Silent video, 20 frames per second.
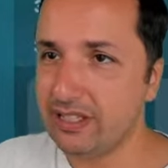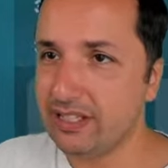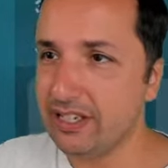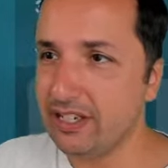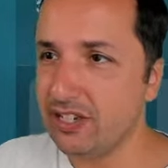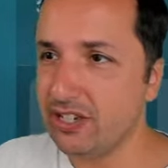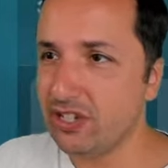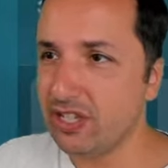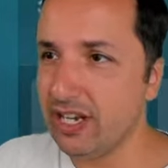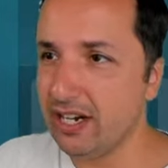
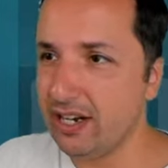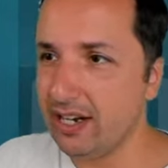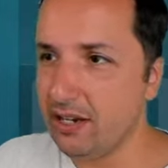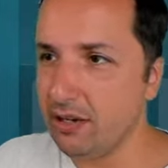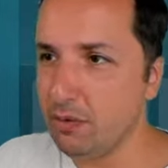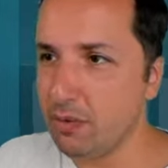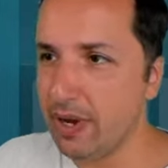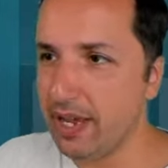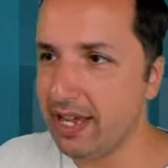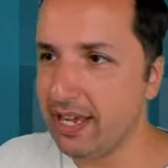is there any
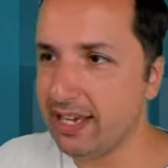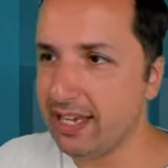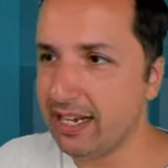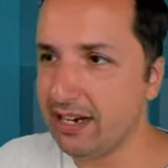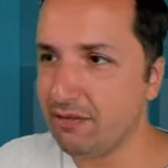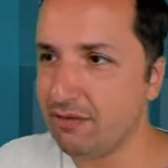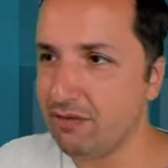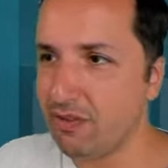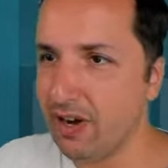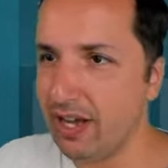way he can
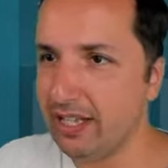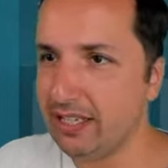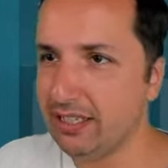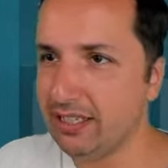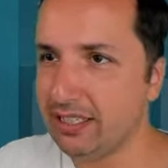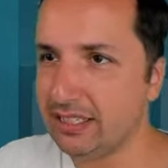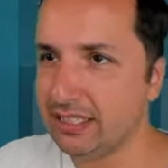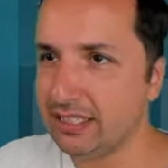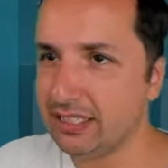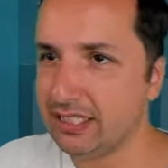avoid
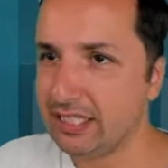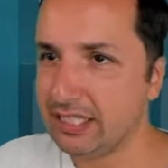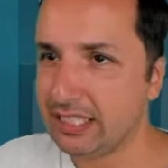the